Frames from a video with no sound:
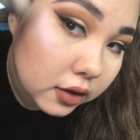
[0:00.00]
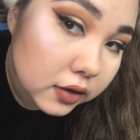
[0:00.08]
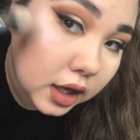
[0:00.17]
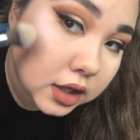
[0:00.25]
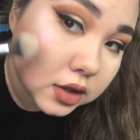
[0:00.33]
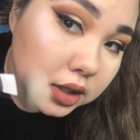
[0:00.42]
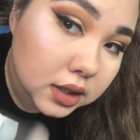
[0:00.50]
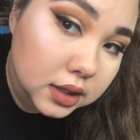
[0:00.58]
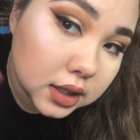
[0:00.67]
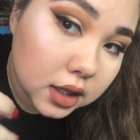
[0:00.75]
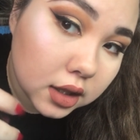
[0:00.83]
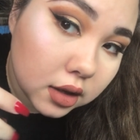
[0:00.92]
As you can
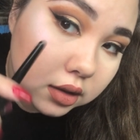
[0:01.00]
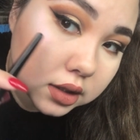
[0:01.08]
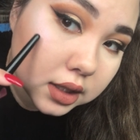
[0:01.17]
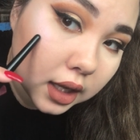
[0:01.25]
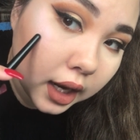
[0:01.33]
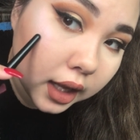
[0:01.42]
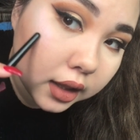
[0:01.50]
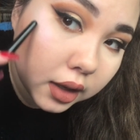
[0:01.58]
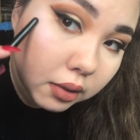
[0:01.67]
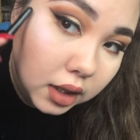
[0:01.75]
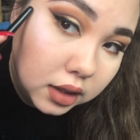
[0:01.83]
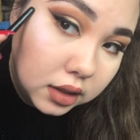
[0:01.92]
see, there's the
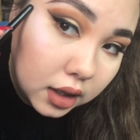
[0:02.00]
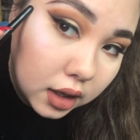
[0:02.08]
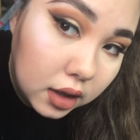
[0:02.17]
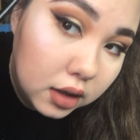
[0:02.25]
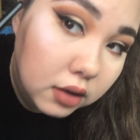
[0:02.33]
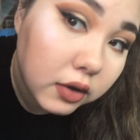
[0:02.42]
highlight right there.